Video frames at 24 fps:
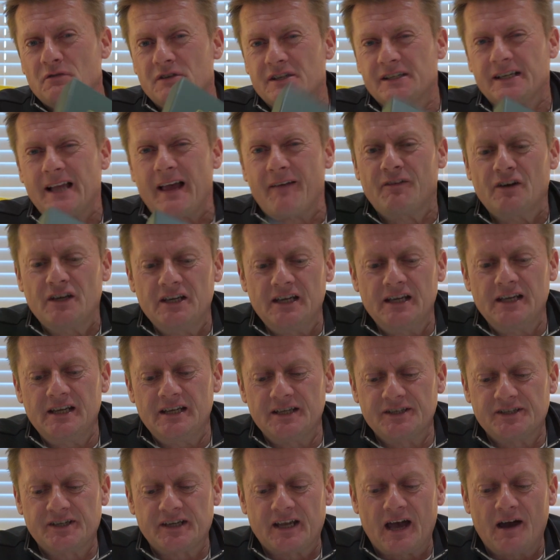7
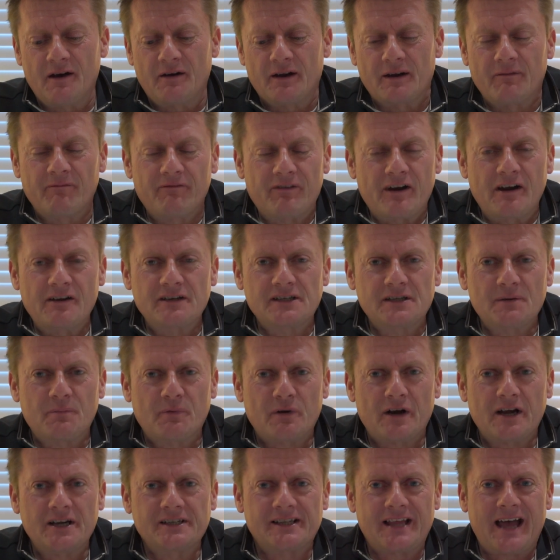years ago, and I'm very
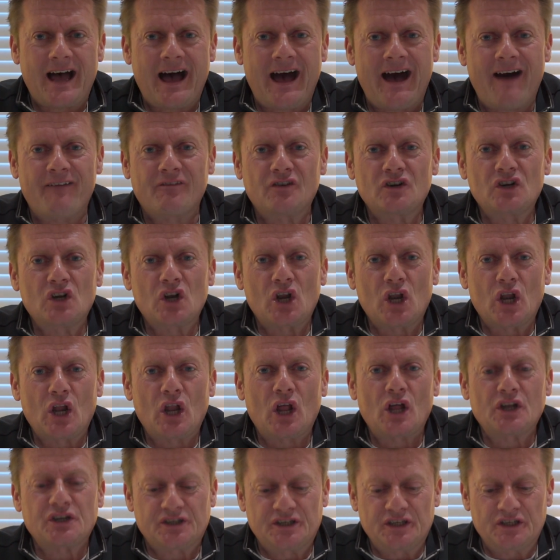surprised that I haven't
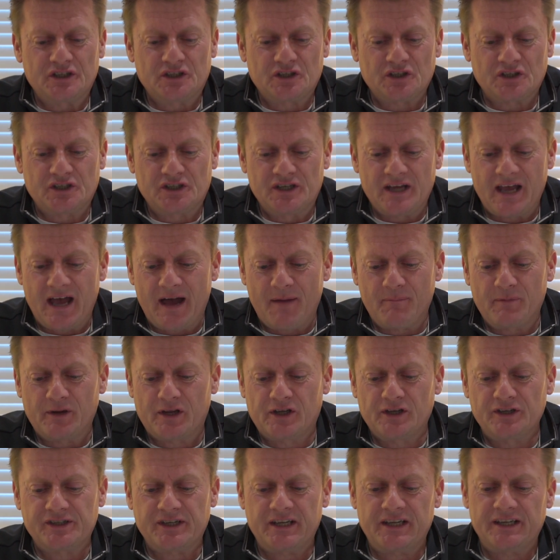lost it just yet,
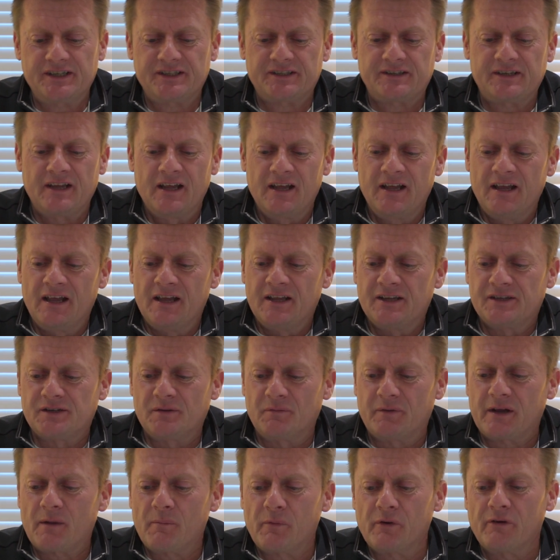because it is
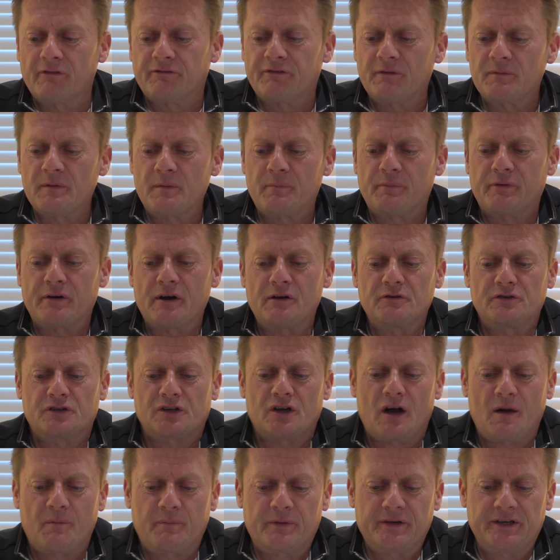something I bought from the pro
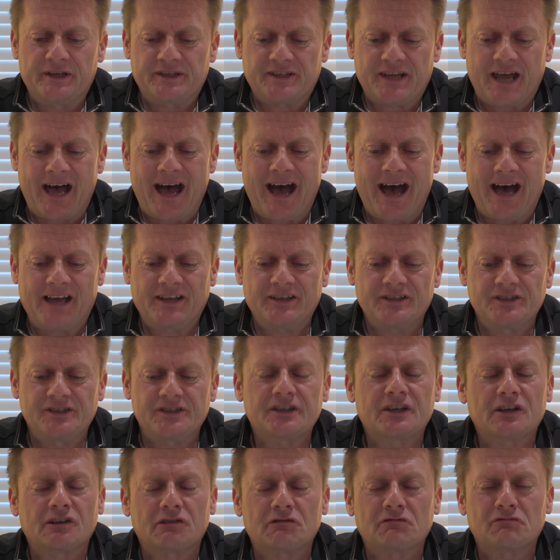shop, and it's a
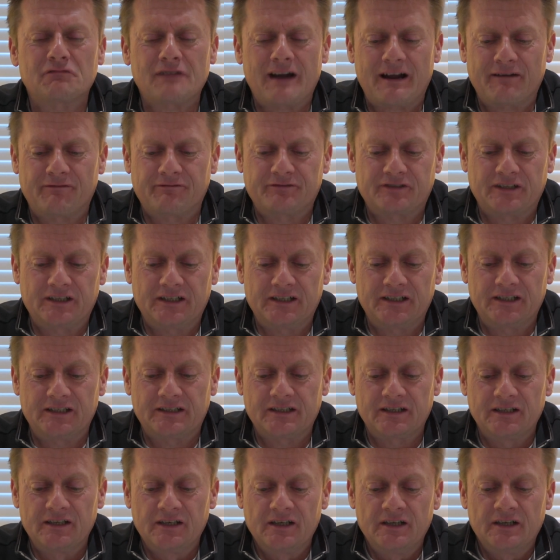
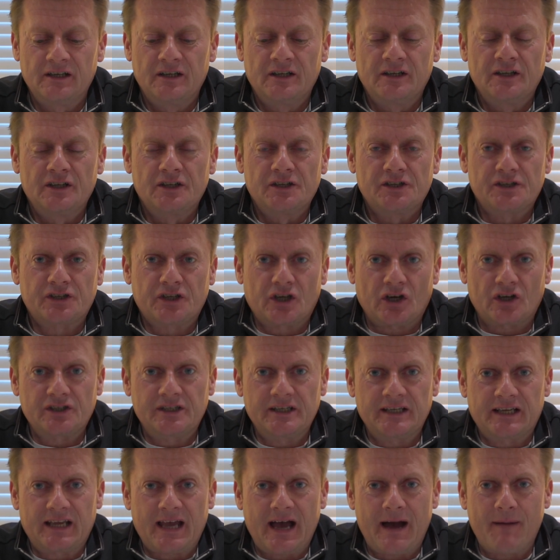handcrafted
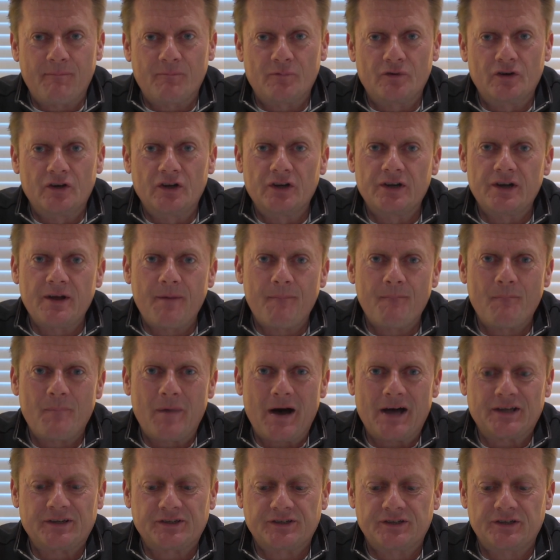Scotty Cameron
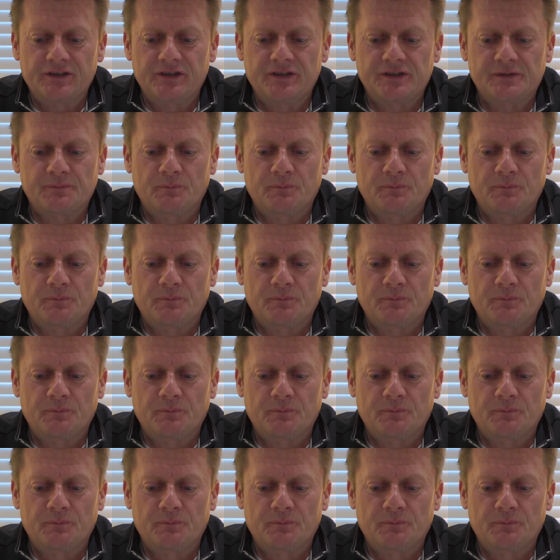Masters